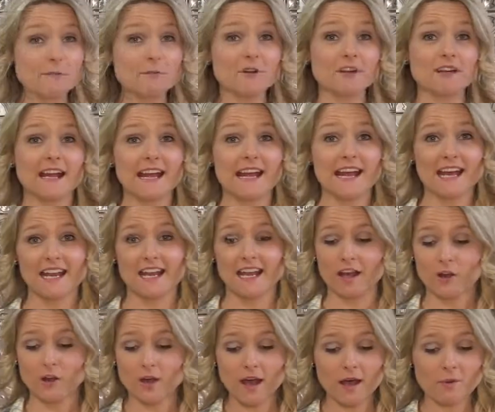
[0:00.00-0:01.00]
we're going to add a
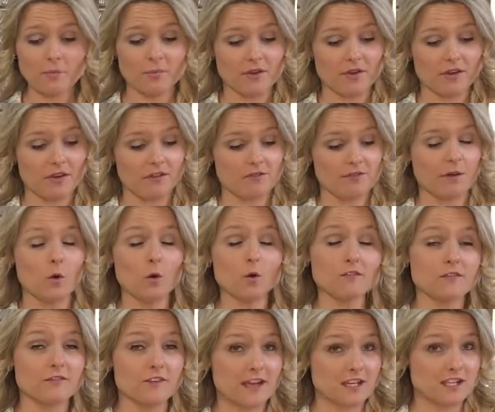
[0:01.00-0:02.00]
cup of
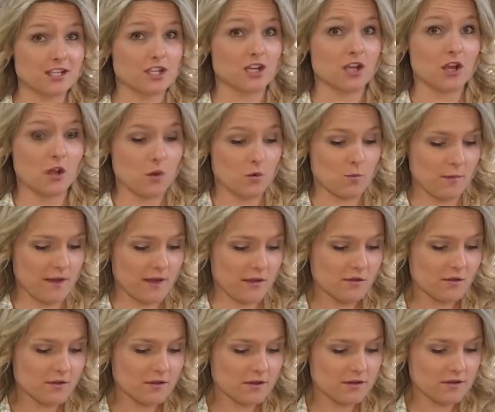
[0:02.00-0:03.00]
old-fashioned
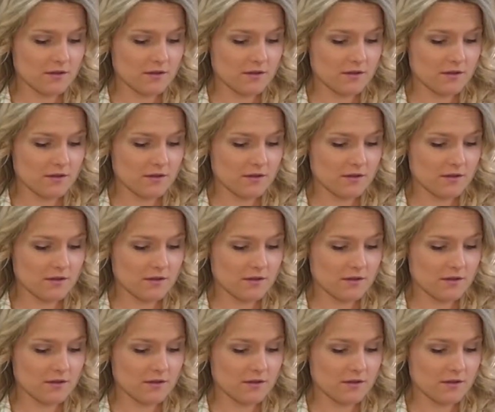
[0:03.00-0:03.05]
oatmeal.